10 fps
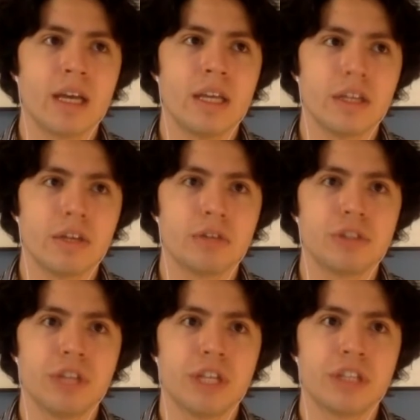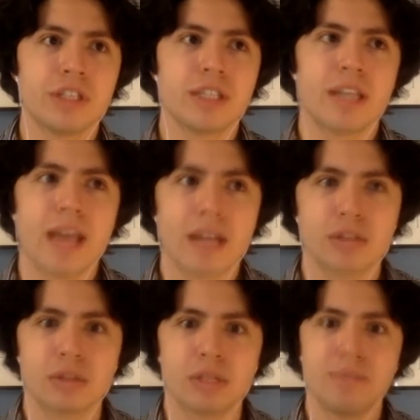in negotiations that
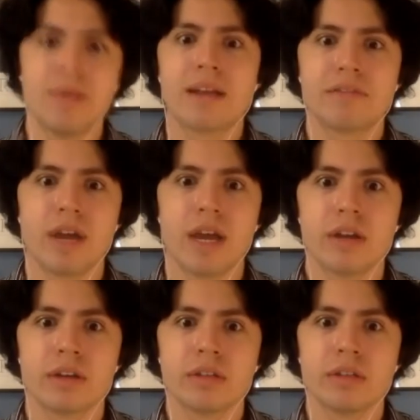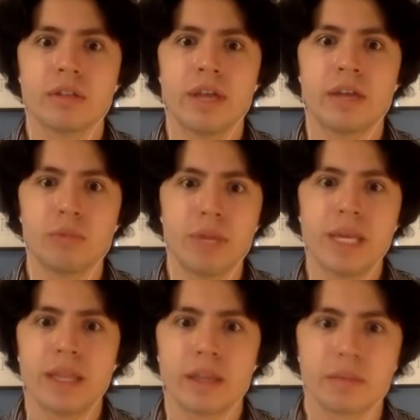actually backfire and
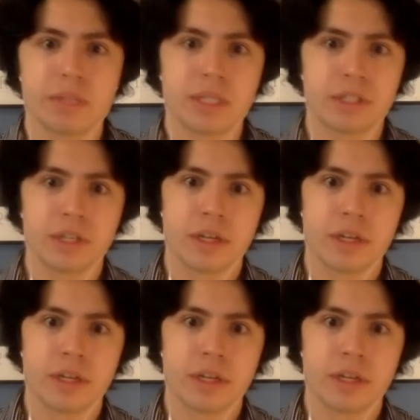weaken their position?